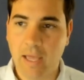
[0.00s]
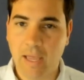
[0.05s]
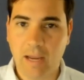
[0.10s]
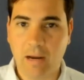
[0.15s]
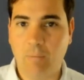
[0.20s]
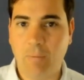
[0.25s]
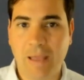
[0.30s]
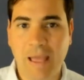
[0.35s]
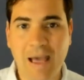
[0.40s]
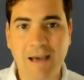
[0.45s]

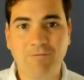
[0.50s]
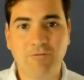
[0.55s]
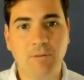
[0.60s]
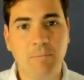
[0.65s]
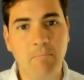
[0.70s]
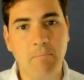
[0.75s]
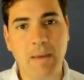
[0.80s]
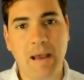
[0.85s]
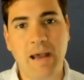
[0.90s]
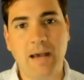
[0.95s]
and we have to
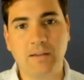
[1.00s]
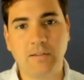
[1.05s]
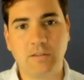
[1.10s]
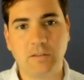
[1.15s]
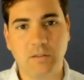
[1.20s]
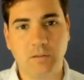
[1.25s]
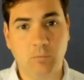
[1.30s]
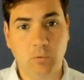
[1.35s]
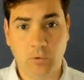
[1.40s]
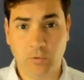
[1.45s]
master
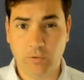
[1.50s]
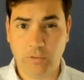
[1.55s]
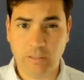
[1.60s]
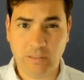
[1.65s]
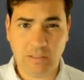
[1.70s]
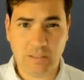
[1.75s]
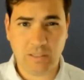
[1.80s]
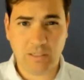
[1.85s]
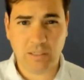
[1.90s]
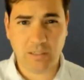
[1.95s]
them, or at
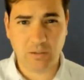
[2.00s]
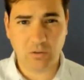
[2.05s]
least